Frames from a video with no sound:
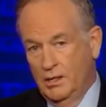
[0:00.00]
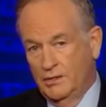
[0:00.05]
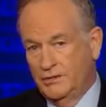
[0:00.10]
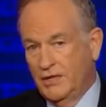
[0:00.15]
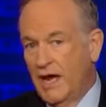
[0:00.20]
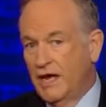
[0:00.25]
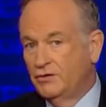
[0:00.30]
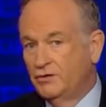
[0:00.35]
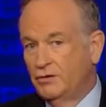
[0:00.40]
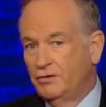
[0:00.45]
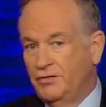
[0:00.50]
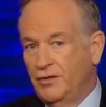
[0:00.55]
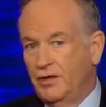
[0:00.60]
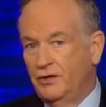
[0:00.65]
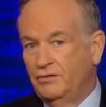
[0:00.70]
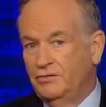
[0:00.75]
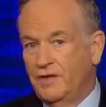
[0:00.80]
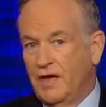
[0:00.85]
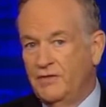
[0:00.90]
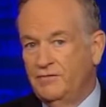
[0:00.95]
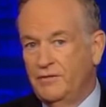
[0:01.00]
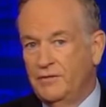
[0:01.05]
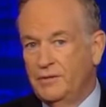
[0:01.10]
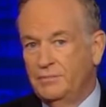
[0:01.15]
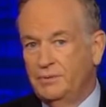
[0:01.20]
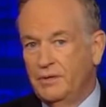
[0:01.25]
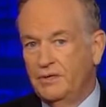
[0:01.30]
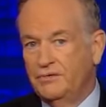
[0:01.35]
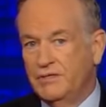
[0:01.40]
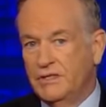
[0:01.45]
The sad truth is that from
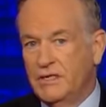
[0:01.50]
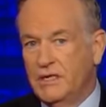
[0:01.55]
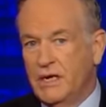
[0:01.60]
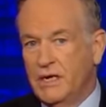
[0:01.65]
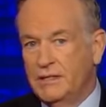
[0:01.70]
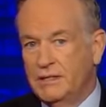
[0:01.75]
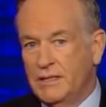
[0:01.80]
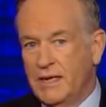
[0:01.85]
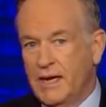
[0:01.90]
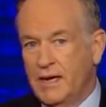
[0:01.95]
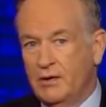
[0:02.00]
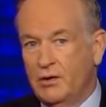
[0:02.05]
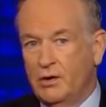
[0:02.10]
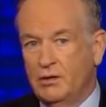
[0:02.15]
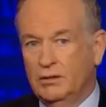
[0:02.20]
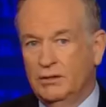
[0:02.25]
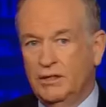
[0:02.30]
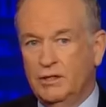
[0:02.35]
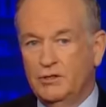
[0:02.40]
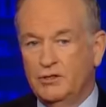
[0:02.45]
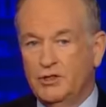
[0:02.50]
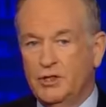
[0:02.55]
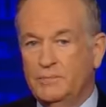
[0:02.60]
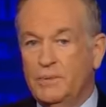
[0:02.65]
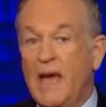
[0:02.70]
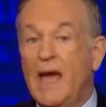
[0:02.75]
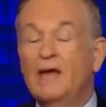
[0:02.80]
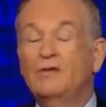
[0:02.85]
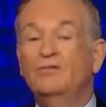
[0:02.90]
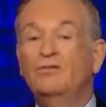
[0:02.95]
the president on down, our
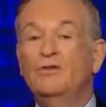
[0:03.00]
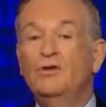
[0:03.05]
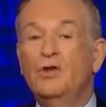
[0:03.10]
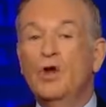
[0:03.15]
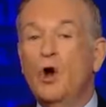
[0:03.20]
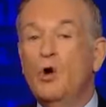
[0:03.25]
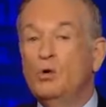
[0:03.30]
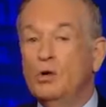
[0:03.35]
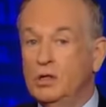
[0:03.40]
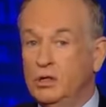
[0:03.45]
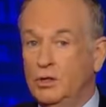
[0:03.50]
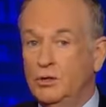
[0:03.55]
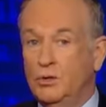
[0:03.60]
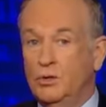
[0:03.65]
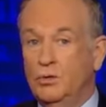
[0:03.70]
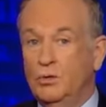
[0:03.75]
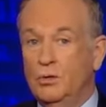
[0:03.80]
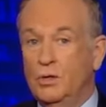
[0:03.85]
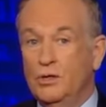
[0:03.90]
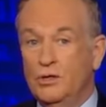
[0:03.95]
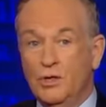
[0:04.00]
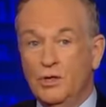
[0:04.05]
leadership has no clue